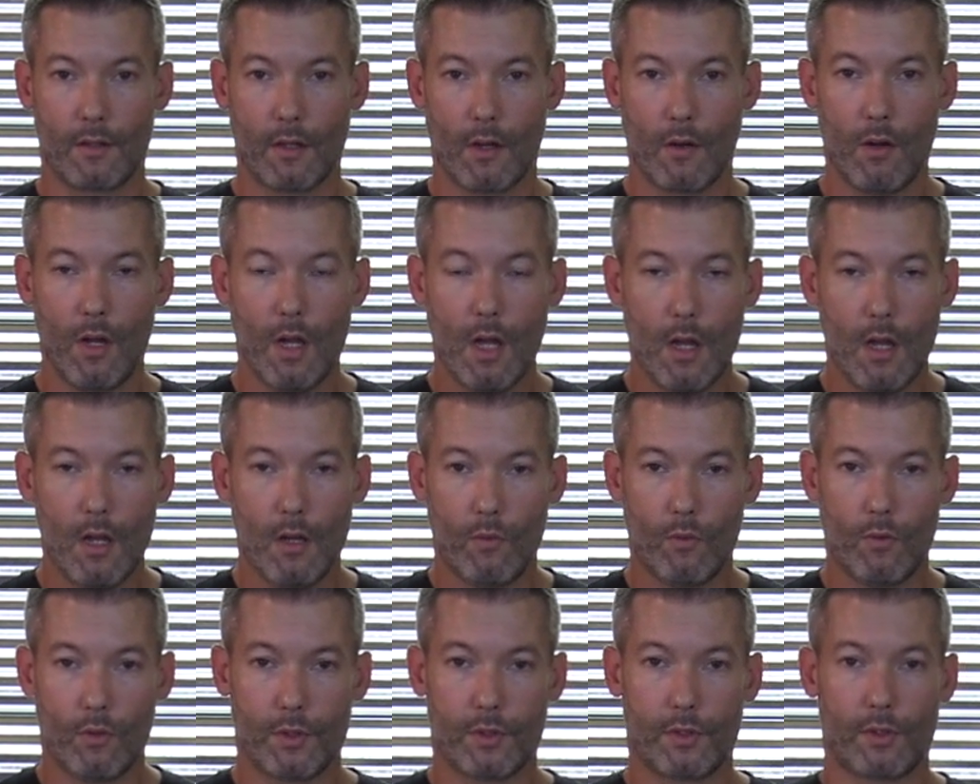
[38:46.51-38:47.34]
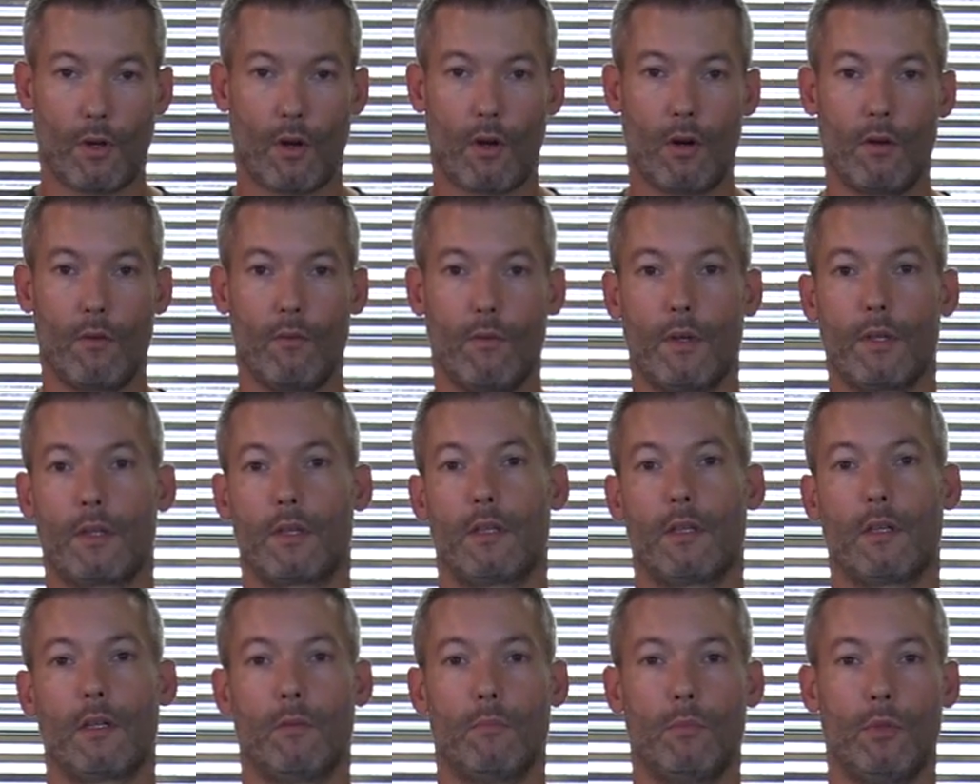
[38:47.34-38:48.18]
So we'll start with
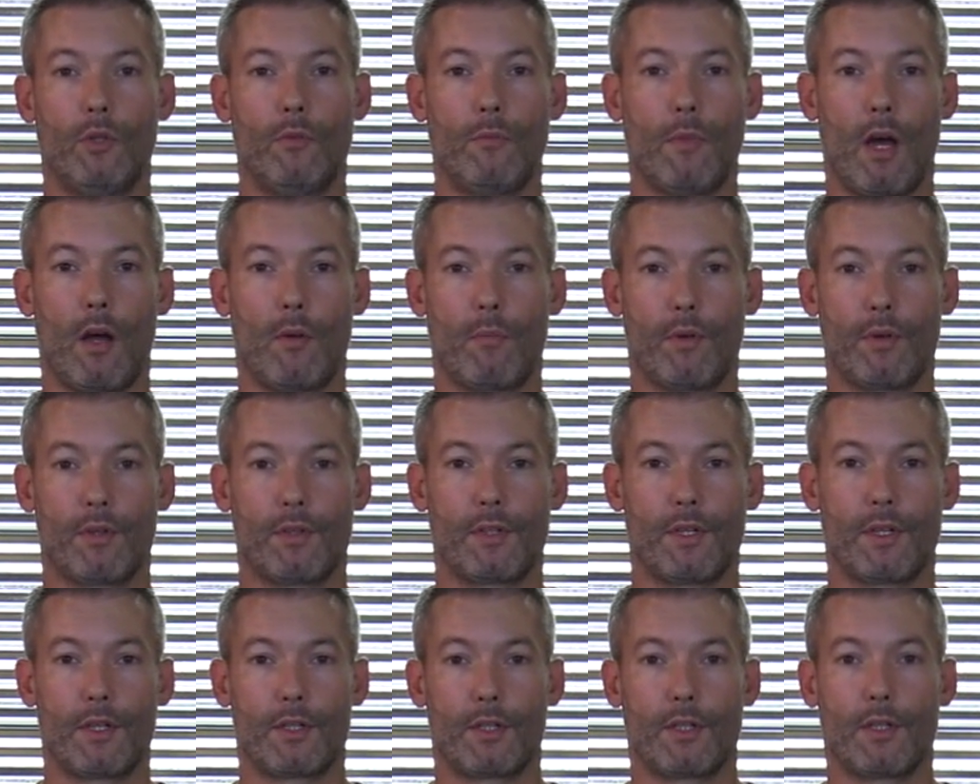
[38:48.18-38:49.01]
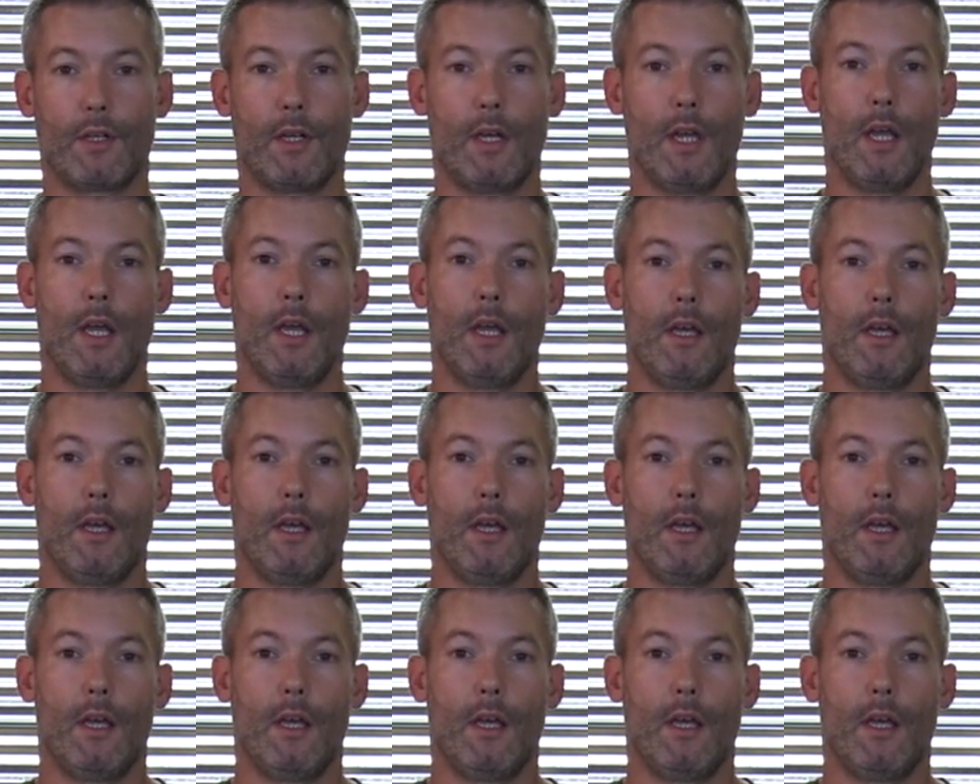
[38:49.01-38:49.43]
the Blue Mountain Precision.